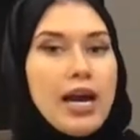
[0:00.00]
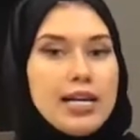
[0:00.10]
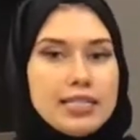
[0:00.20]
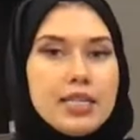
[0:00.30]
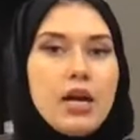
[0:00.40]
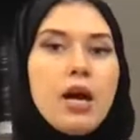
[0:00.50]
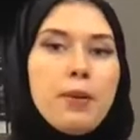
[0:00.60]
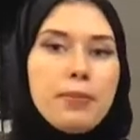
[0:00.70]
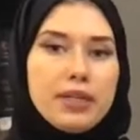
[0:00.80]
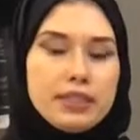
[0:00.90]
as a
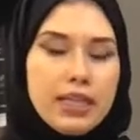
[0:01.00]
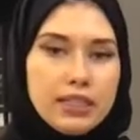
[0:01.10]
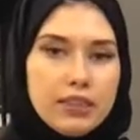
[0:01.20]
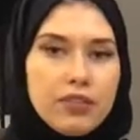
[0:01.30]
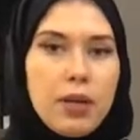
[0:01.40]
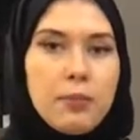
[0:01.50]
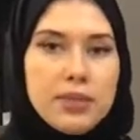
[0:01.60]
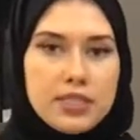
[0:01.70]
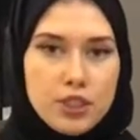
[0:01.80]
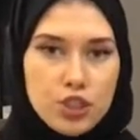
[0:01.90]
protective
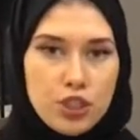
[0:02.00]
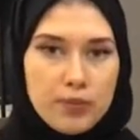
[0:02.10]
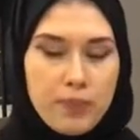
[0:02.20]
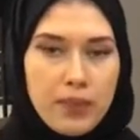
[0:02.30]
composition.